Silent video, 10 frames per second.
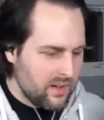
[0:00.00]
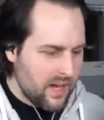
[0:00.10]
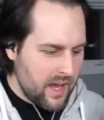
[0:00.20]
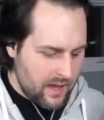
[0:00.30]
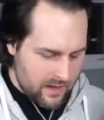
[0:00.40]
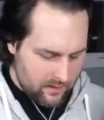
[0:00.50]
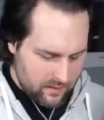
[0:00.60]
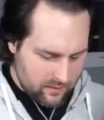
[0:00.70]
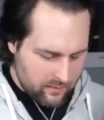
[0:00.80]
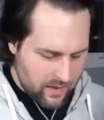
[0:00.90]
Yeah, I don't
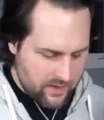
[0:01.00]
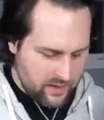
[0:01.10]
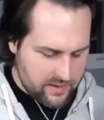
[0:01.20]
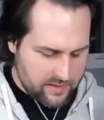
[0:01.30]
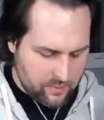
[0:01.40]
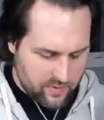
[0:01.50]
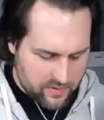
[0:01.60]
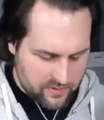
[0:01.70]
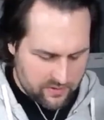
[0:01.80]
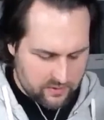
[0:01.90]
know. I think it's
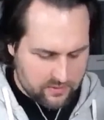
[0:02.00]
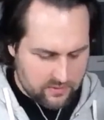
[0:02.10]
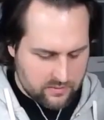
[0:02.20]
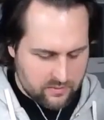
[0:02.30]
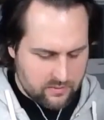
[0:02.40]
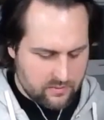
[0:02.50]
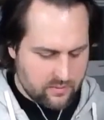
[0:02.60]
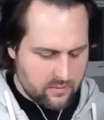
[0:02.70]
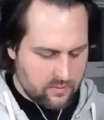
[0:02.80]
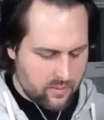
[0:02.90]
personal
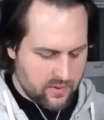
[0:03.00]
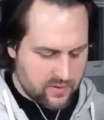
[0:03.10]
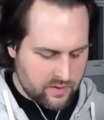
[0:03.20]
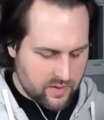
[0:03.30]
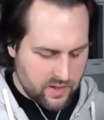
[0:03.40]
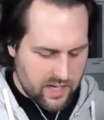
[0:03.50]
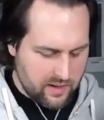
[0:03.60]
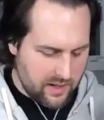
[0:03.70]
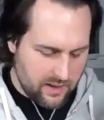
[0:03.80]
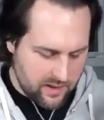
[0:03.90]
thing.
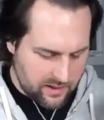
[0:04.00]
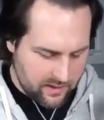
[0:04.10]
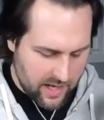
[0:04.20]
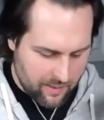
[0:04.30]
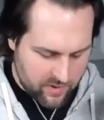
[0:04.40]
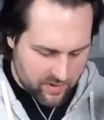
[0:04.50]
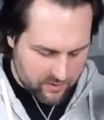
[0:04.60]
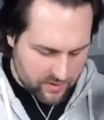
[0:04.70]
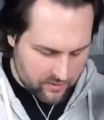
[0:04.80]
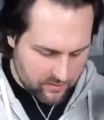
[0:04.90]
I like cap toe
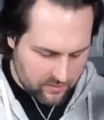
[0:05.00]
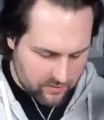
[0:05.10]
too,